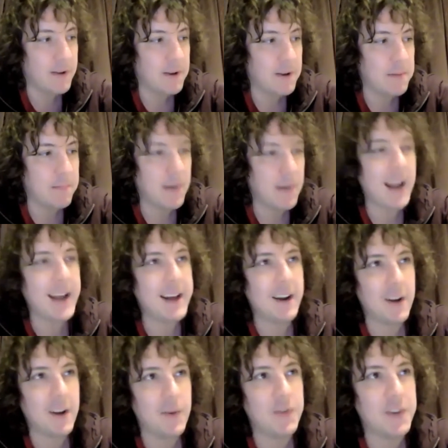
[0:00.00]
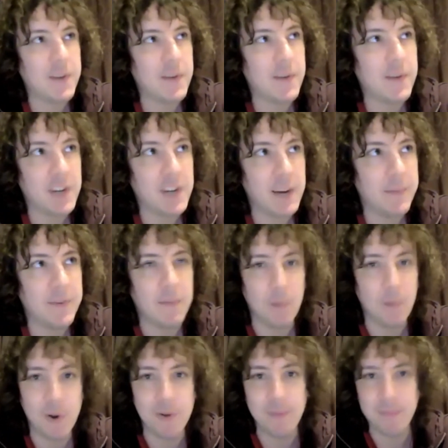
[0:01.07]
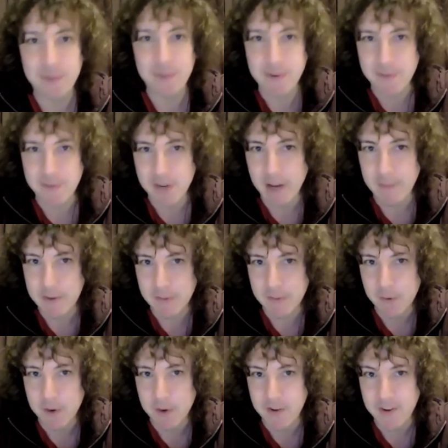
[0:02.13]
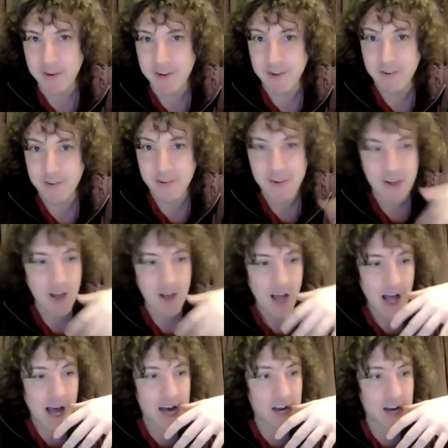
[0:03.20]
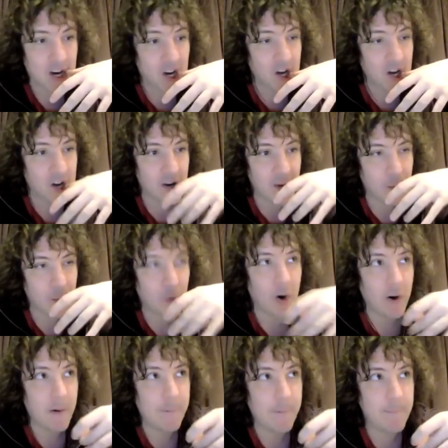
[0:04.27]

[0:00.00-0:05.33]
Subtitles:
playing loads of different types of rooms, different types of audiences, and learning what